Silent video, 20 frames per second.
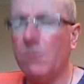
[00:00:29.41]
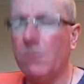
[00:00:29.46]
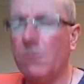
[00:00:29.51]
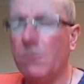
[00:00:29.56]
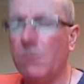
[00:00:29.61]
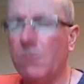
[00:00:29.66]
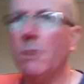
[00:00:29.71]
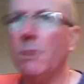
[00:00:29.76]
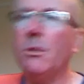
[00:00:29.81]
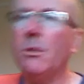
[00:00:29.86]

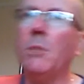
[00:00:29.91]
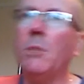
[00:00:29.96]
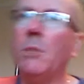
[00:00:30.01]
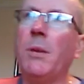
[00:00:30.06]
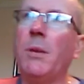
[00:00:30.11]
Where was it a